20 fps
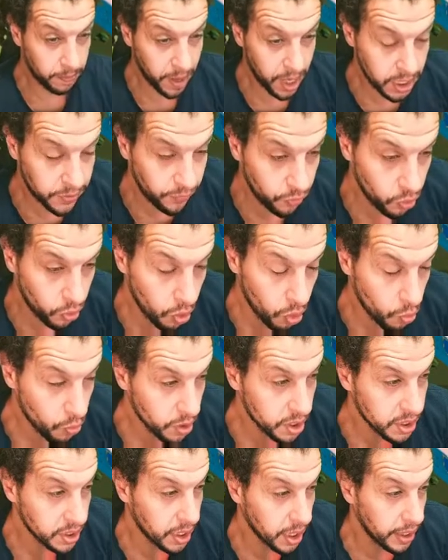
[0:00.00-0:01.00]
Pass four
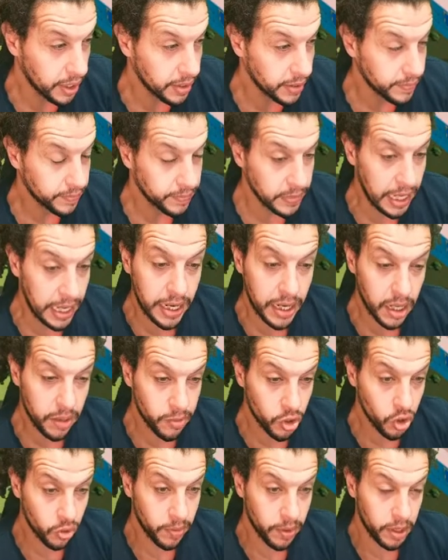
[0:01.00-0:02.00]
on Wednesday. Yeah,
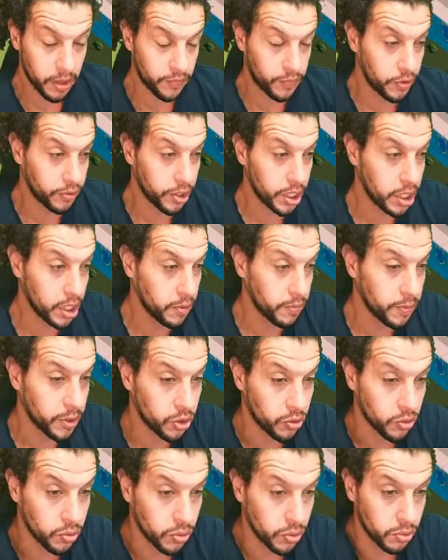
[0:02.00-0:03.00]
let me know, man, if you really need
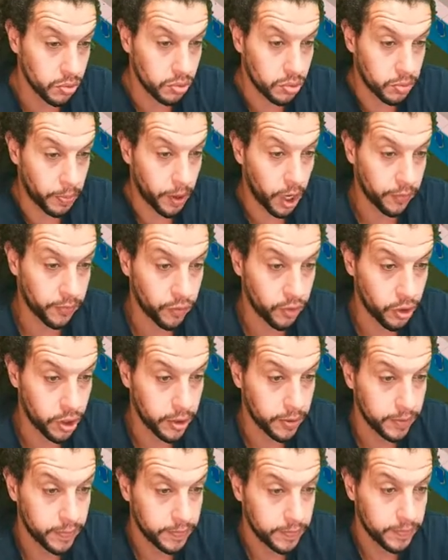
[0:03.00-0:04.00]
me to to pilot for
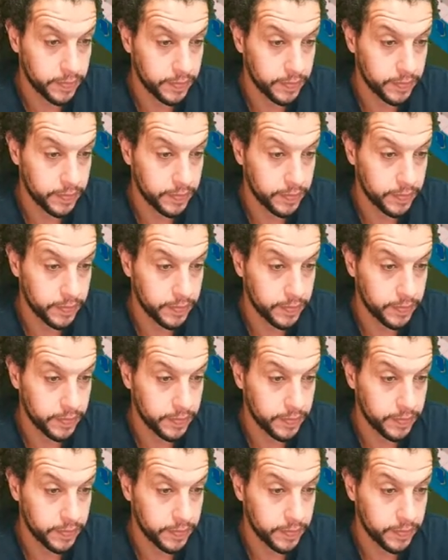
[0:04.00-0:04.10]
you.